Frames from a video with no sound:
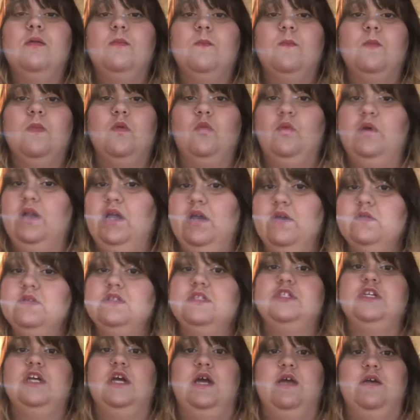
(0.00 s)
When I was a
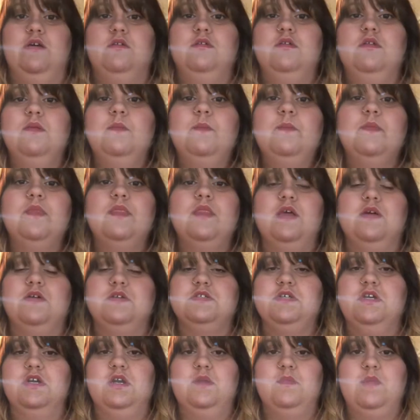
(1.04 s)
child. I was
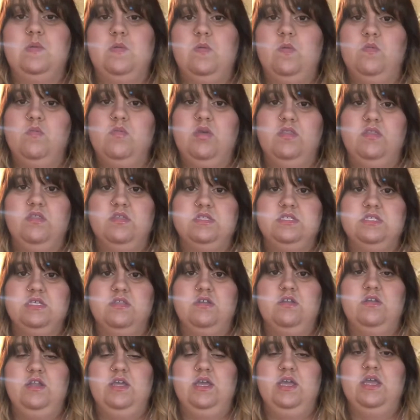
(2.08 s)
talking to my mom about this the
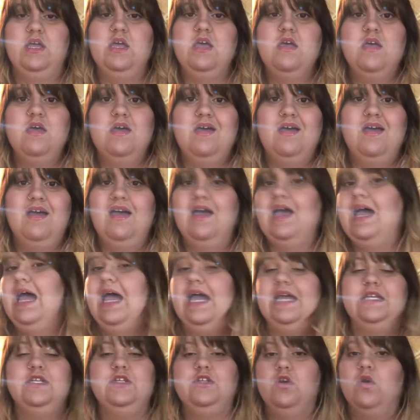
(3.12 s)
other day.
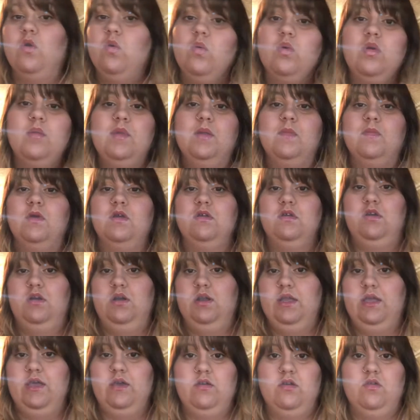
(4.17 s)
I don't remember
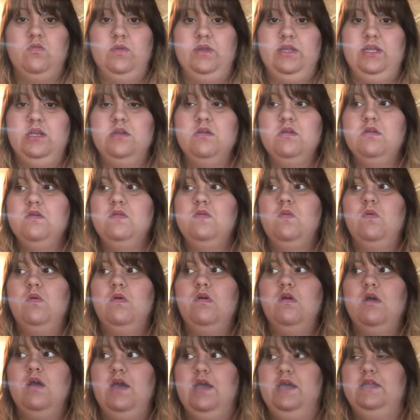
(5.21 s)
learning how to read.
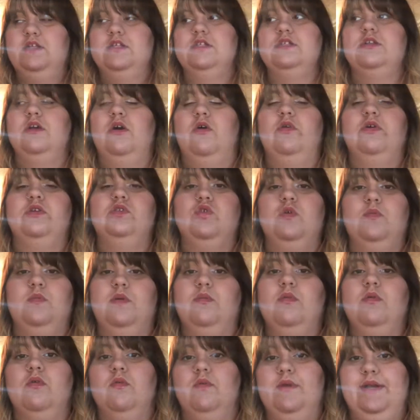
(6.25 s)
I just always
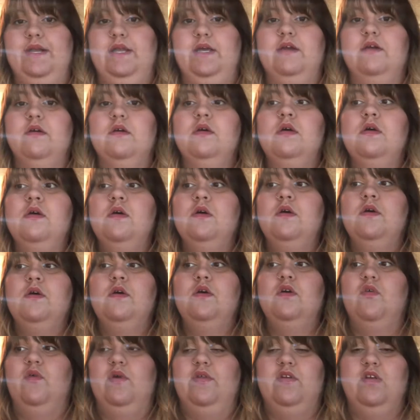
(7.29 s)
remember reading,
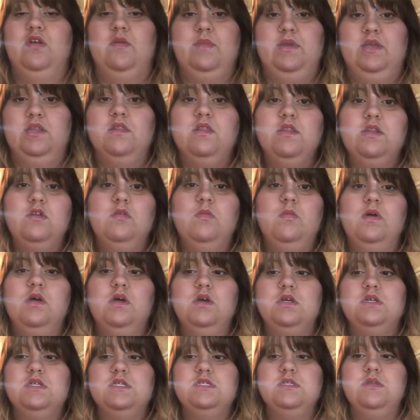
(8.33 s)
whether it be little
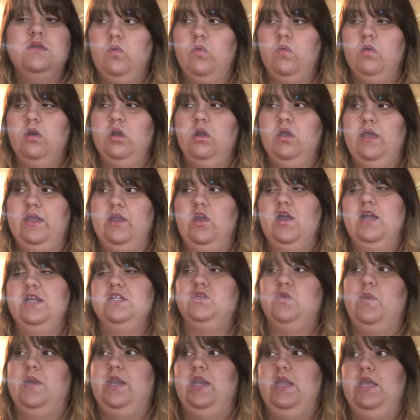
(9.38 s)
books or like
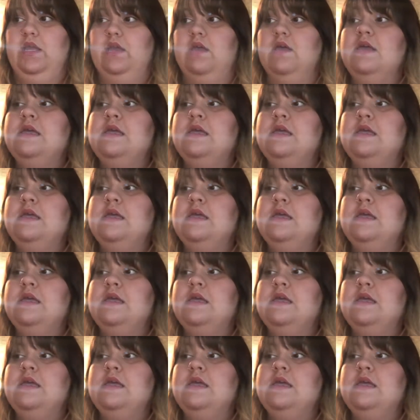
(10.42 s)
graduating